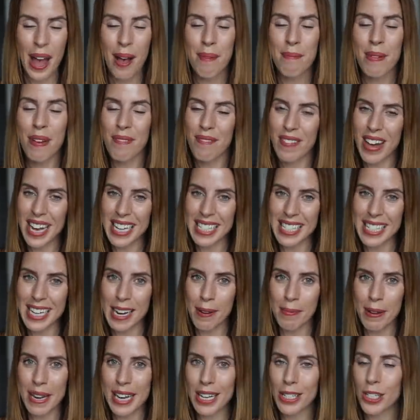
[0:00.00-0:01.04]
My first
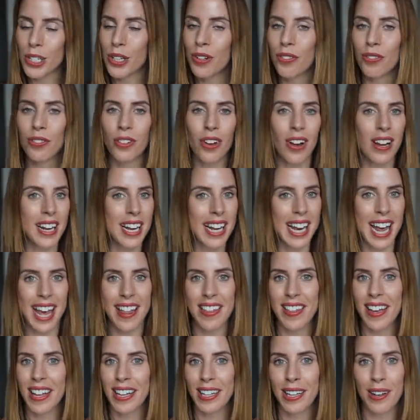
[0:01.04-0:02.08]
tip is you've got to get
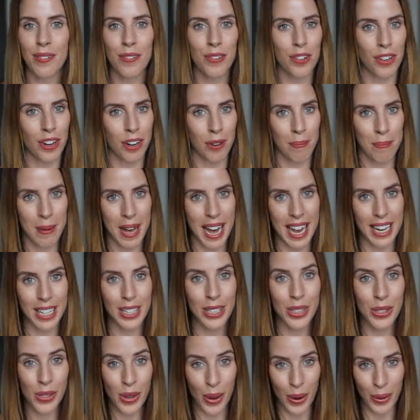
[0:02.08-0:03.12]
that love drug back.
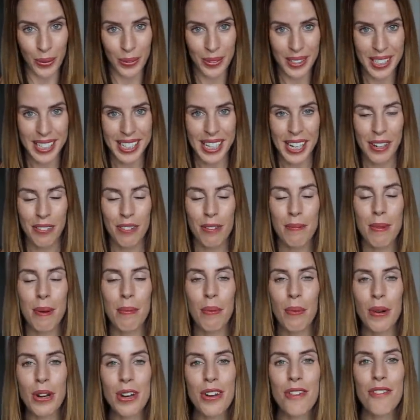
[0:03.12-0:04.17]
So,
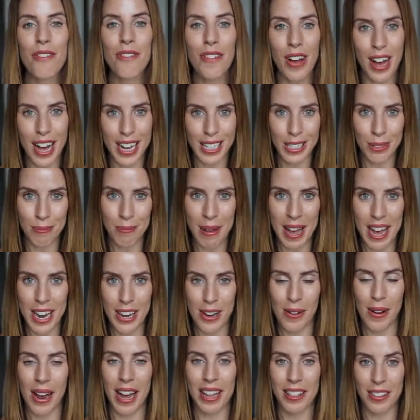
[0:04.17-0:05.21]
remember when you first met and
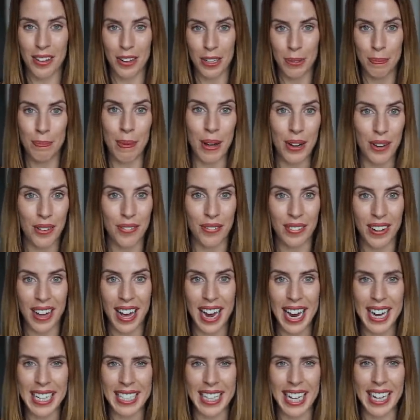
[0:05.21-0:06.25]
you had those
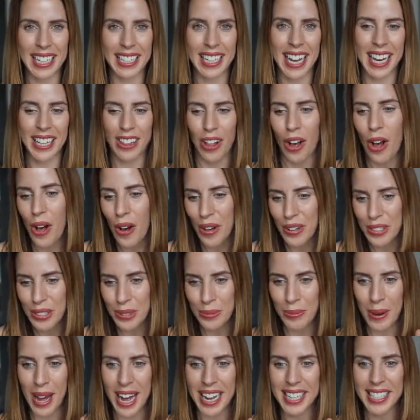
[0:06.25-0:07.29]
butterflies and like the hot
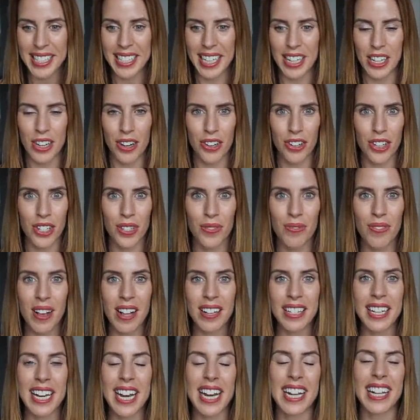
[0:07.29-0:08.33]
sweats and you just
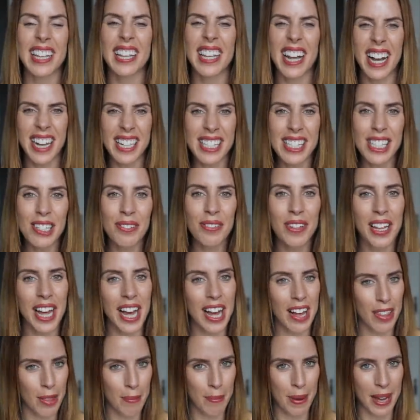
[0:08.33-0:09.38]
felt in lust for
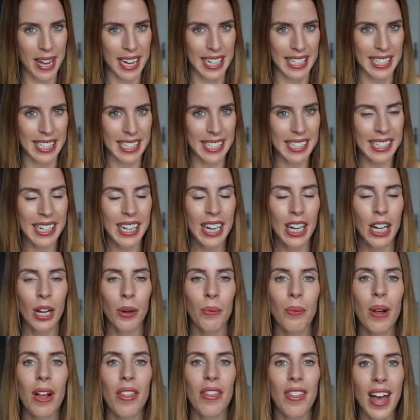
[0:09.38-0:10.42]
that other person?
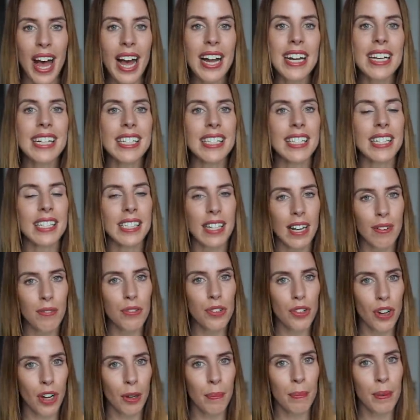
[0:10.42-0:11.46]
Well, that is a love
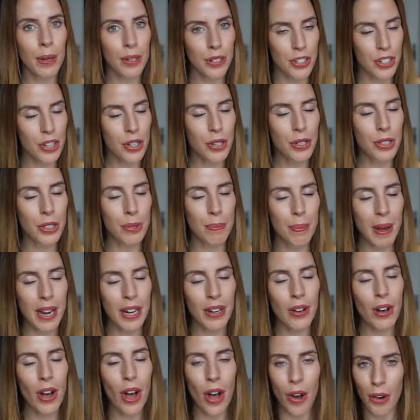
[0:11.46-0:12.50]
drug produced by
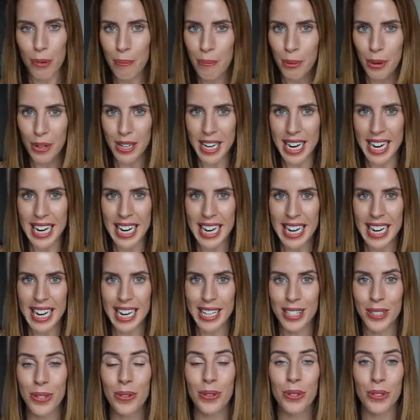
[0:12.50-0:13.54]
your own body.
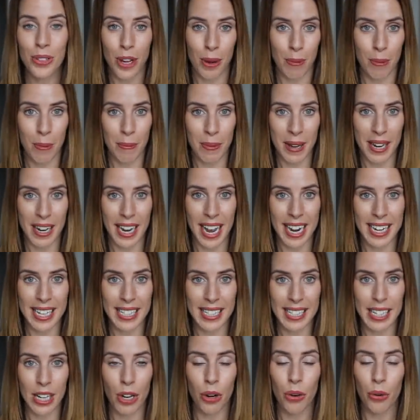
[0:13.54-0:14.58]
It's called dopamine and
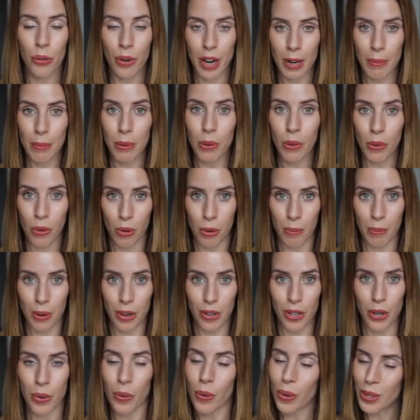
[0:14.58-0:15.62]
it's an incredible
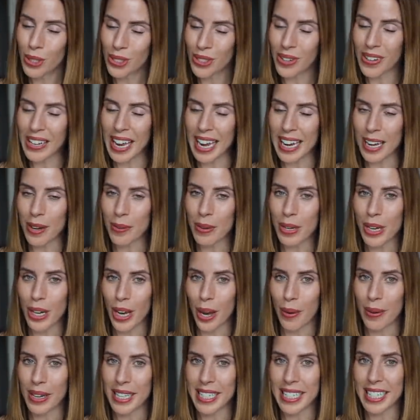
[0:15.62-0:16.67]
hormone. You also get it when you
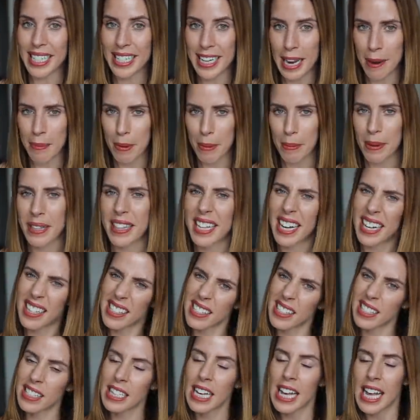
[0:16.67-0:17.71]
go into labor, but
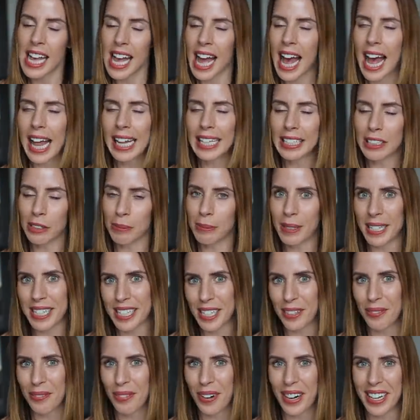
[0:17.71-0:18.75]
that's a little bit
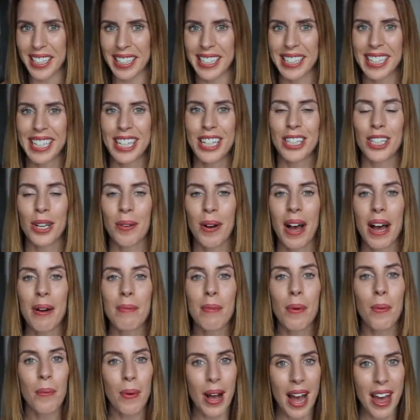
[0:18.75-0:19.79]
different. So I'm
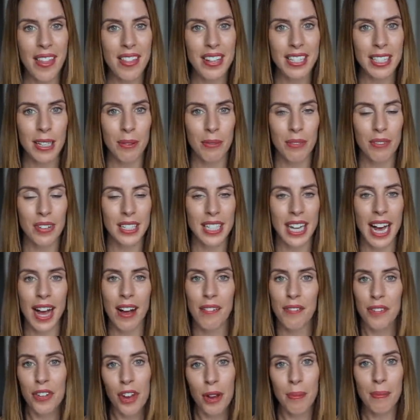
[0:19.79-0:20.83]
aware that some of us
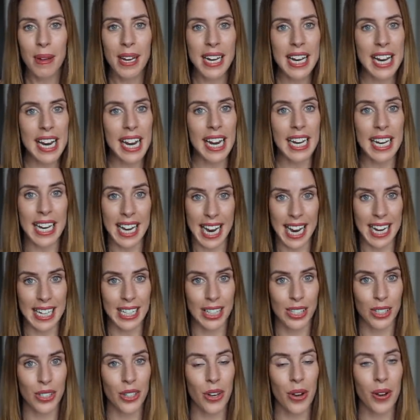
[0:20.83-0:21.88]
have no money and kids.
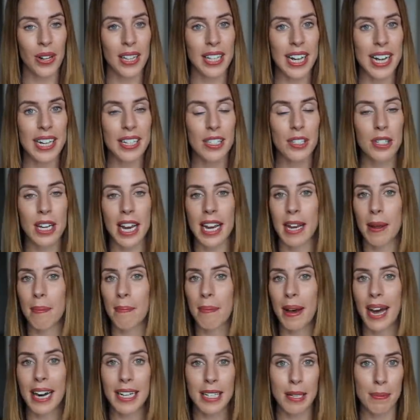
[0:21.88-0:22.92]
So let's take it
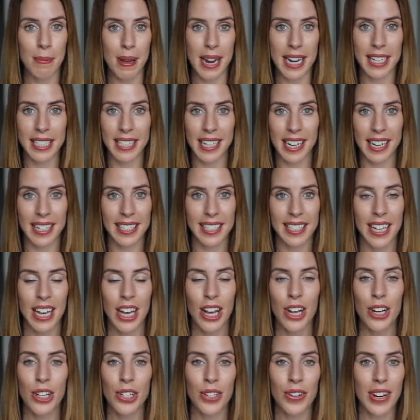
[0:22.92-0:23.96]
back to basics.
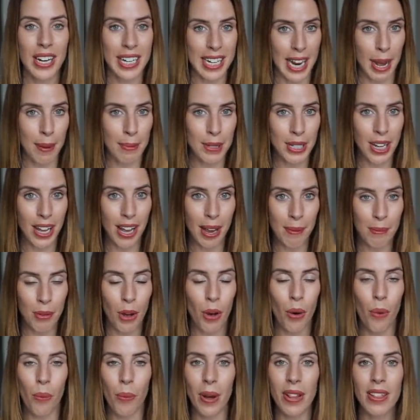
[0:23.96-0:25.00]
During nap time
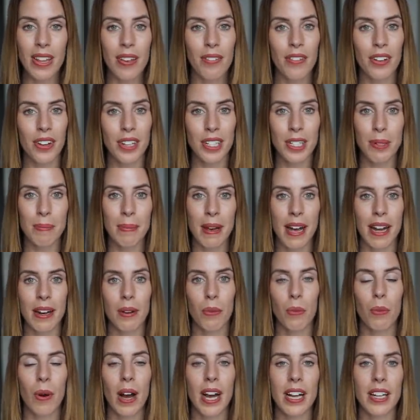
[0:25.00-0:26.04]
or when they've gone to
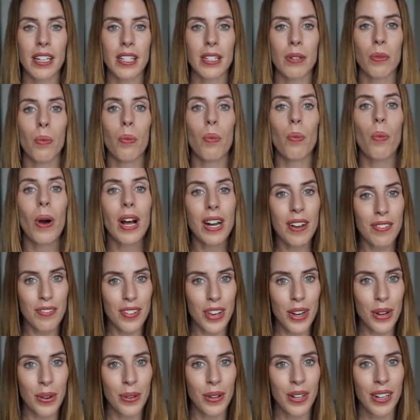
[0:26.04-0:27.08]
bed, why doesn't one of
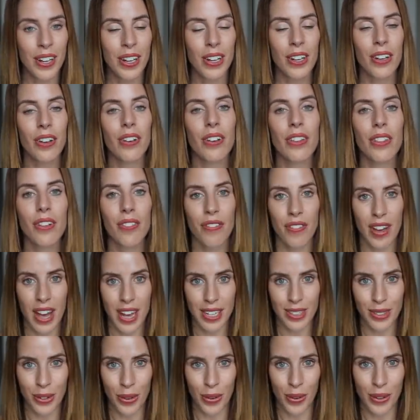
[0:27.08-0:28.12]
you cook the
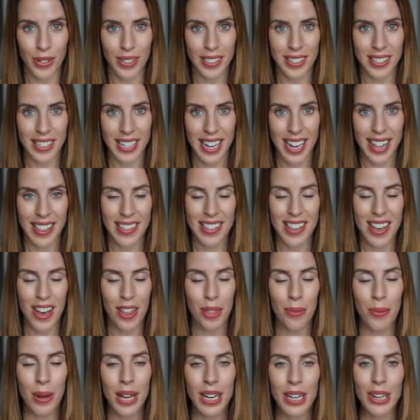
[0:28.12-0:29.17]
first course? The
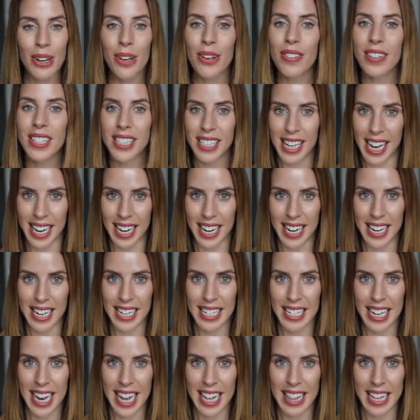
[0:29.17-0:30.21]
other one cook the
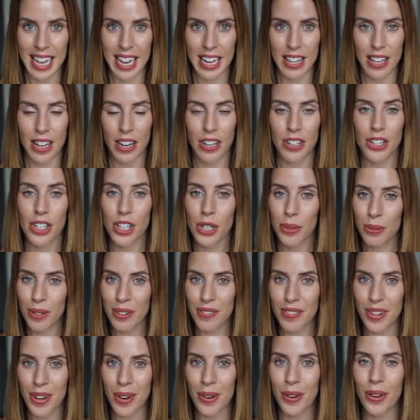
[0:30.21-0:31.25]
second, and then the two
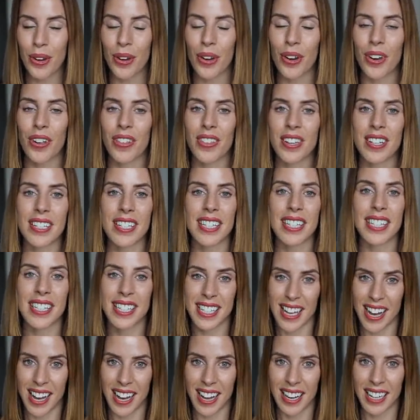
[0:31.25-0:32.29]
of you cook the
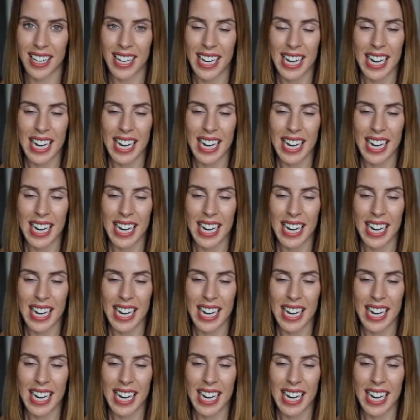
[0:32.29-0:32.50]
dessert.